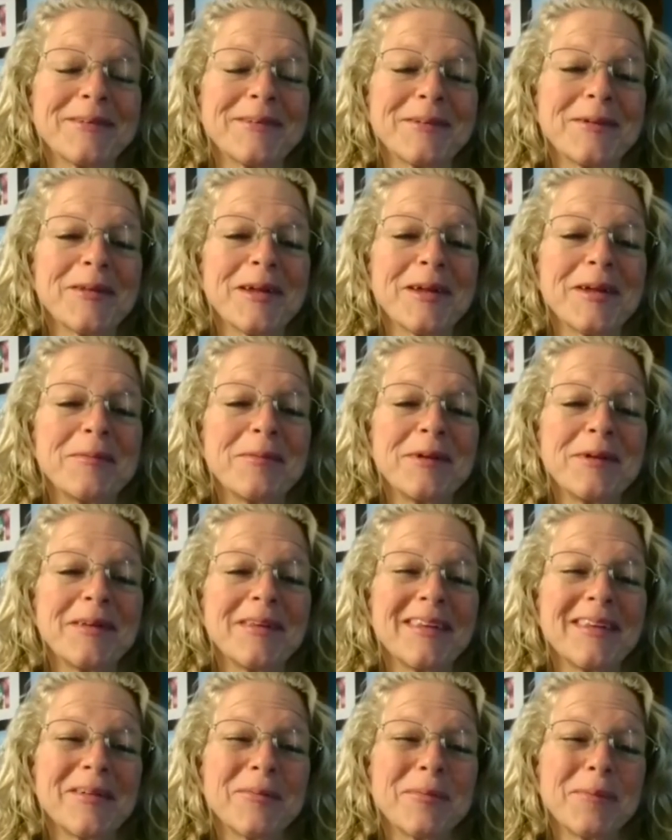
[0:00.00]
So
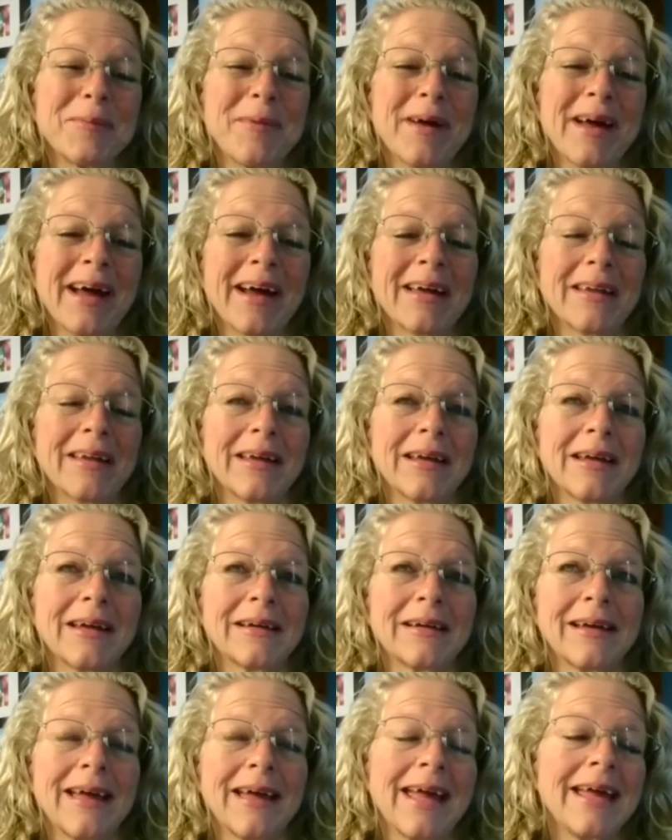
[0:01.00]
they'll be back
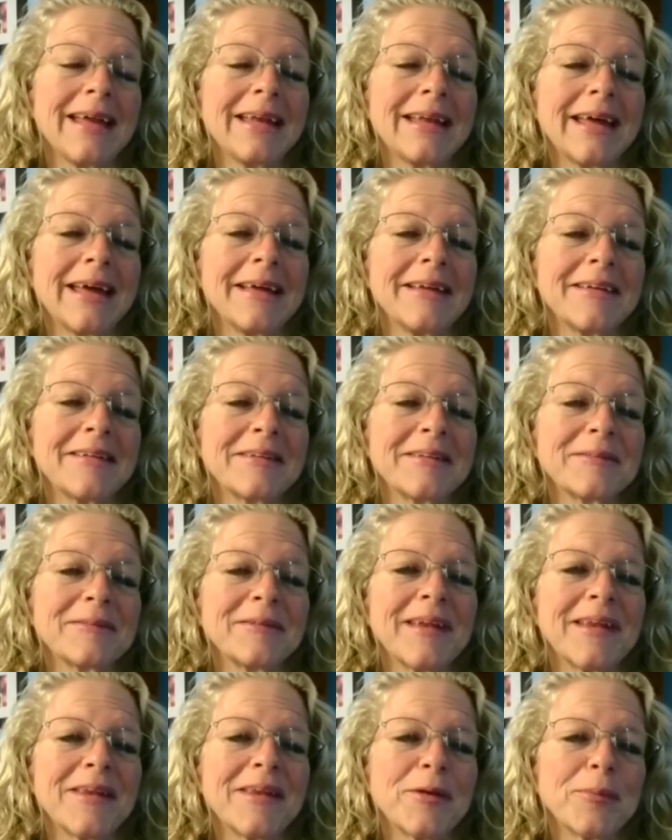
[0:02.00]
8 days,
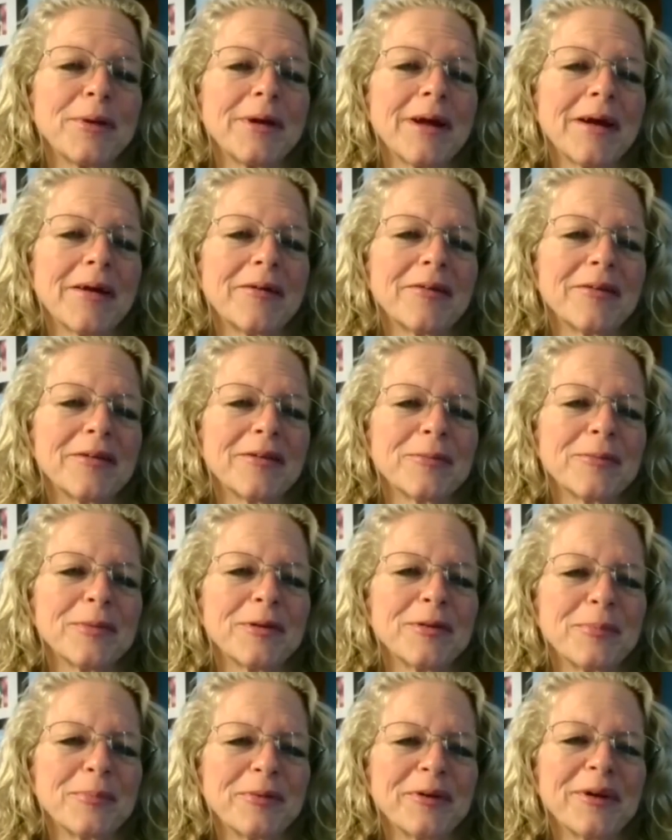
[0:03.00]
and then they'll be on
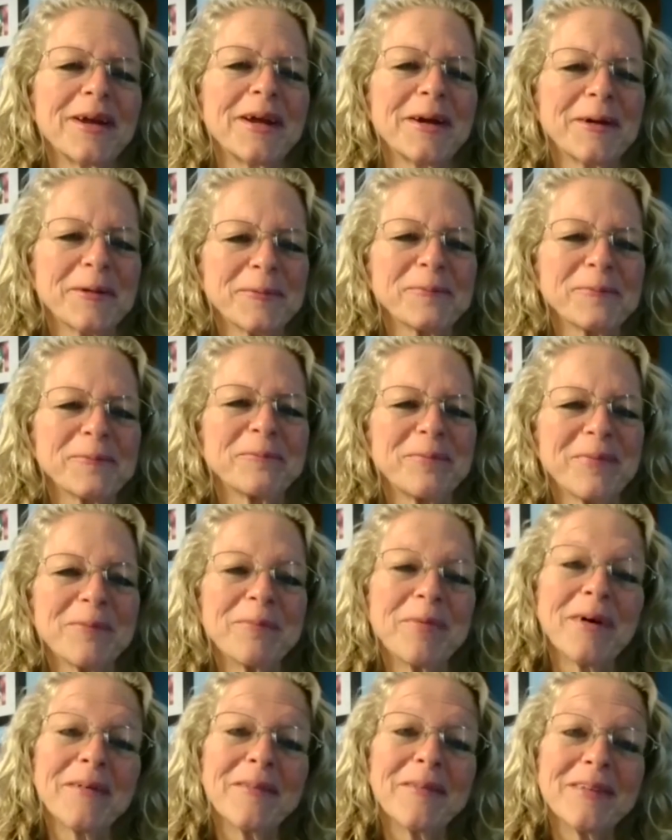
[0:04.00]
Christmas break.
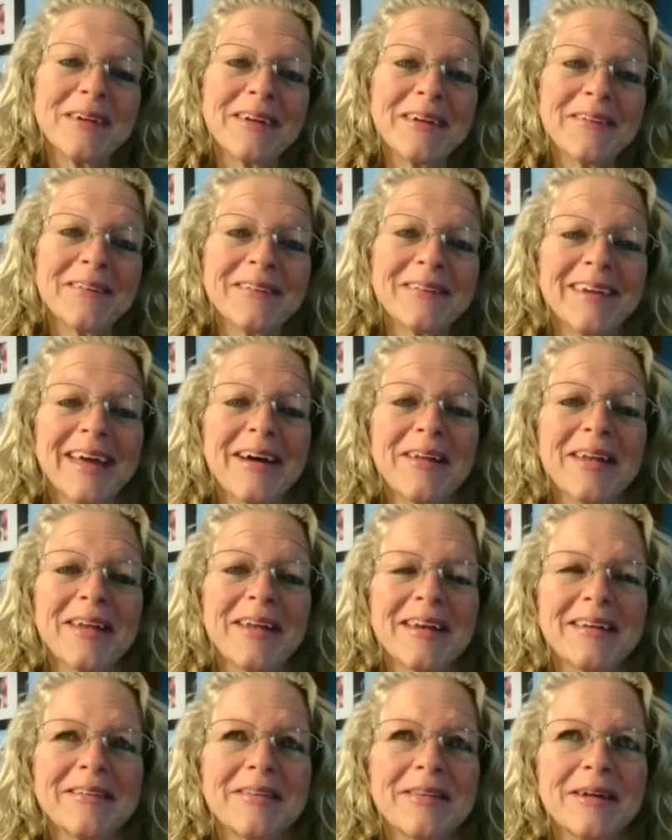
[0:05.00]
But now
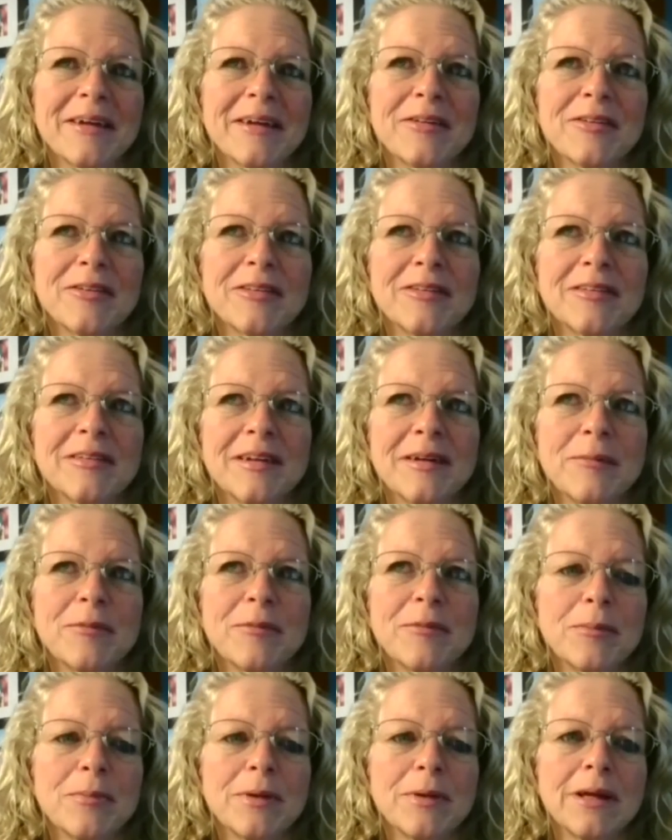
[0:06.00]
that things seem
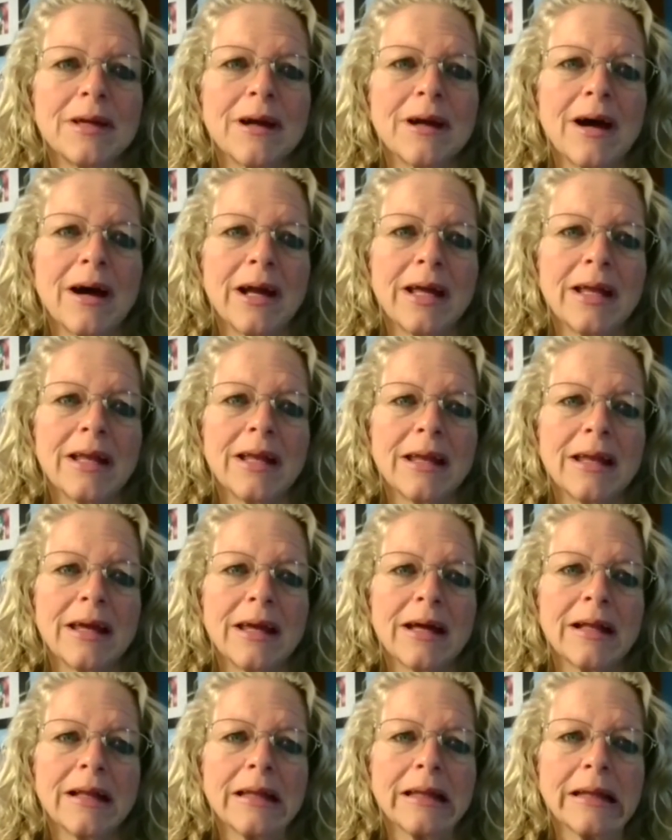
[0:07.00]
to be
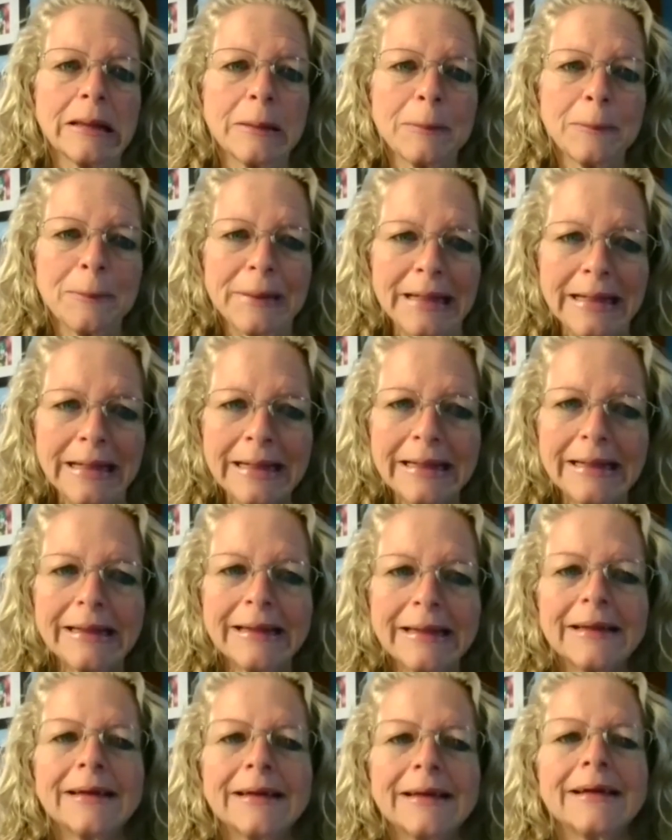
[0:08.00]
heightening a little bit,
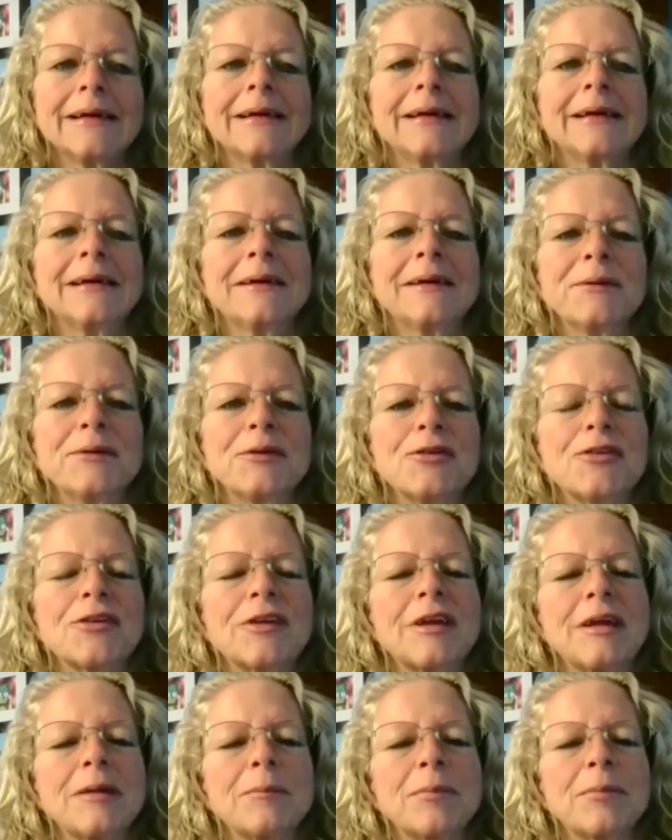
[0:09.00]
just
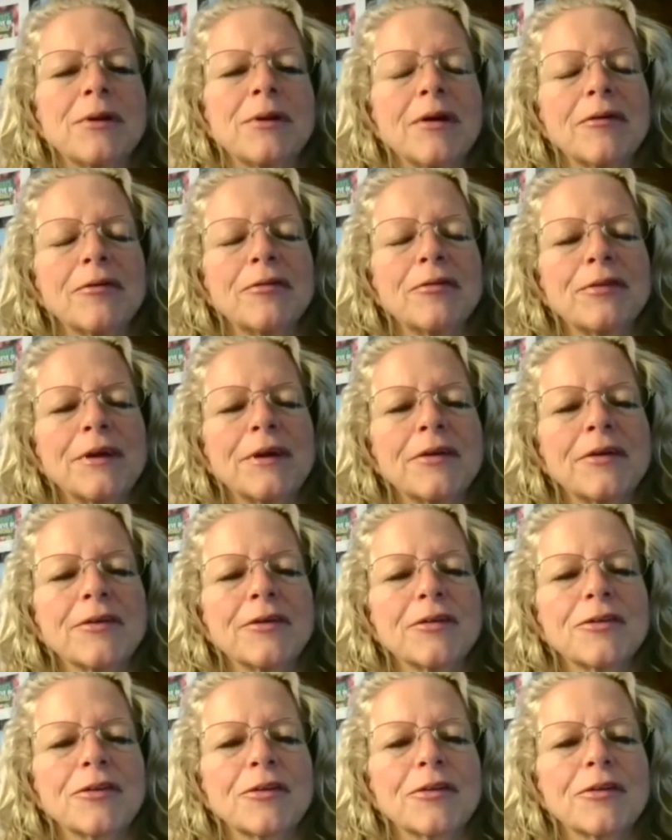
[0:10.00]
keeping our
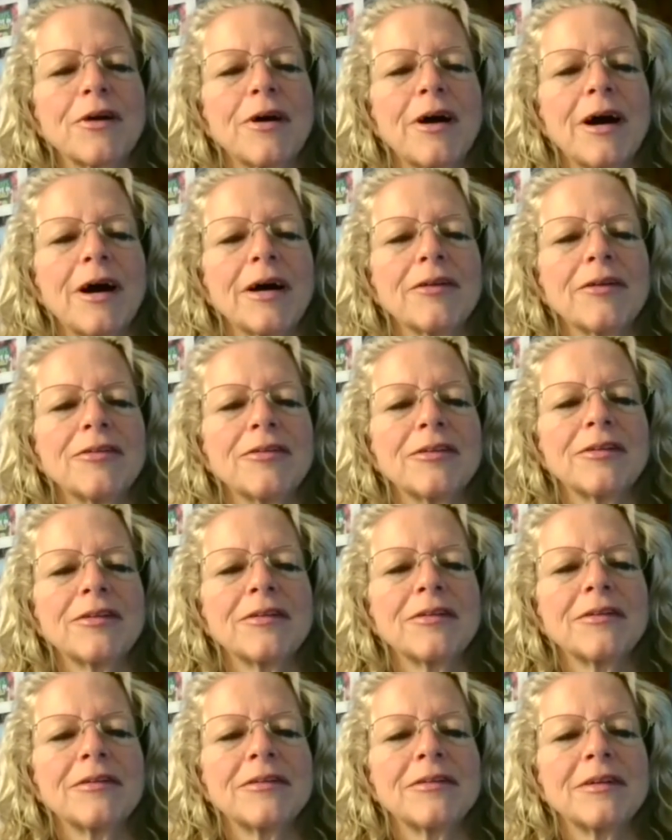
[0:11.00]
fingers crossed
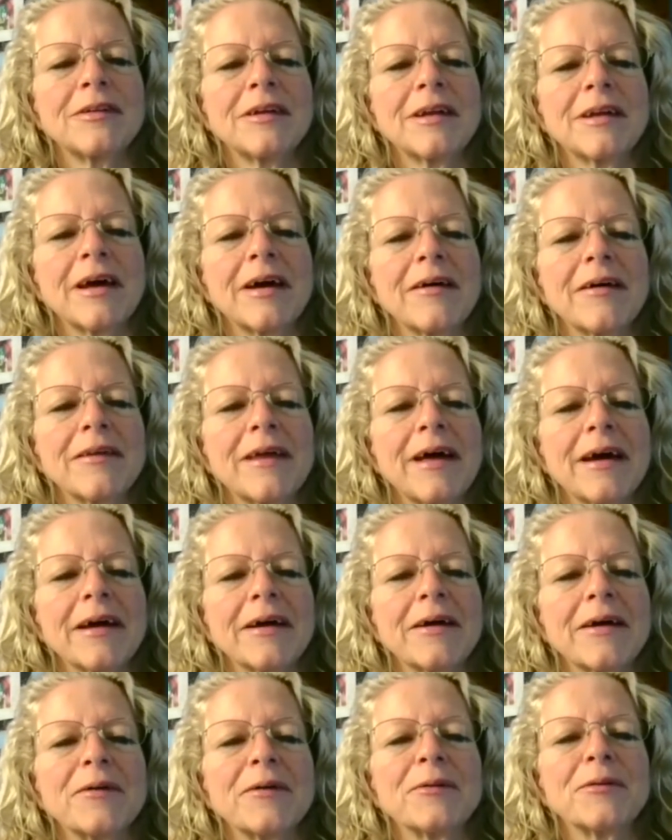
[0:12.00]
and seeing how that
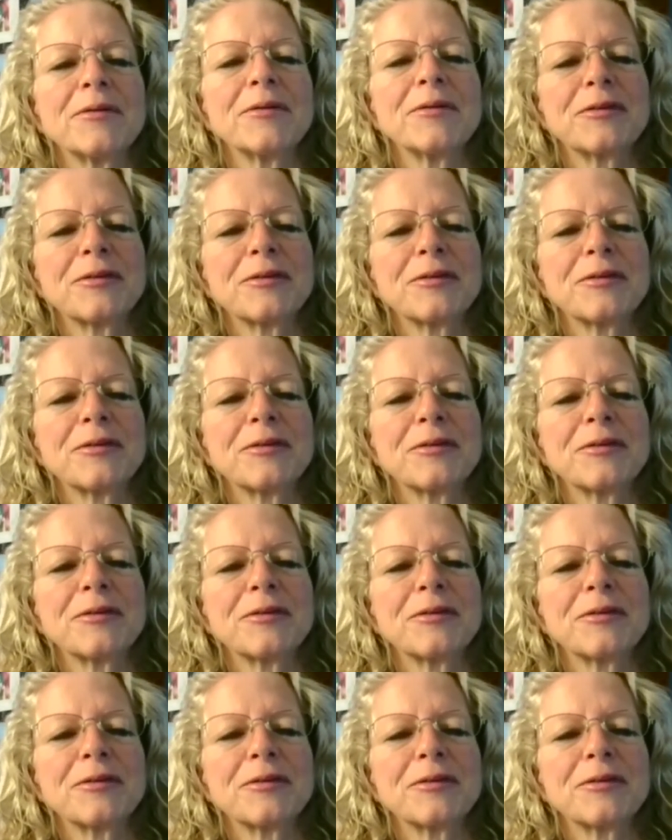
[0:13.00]
goes.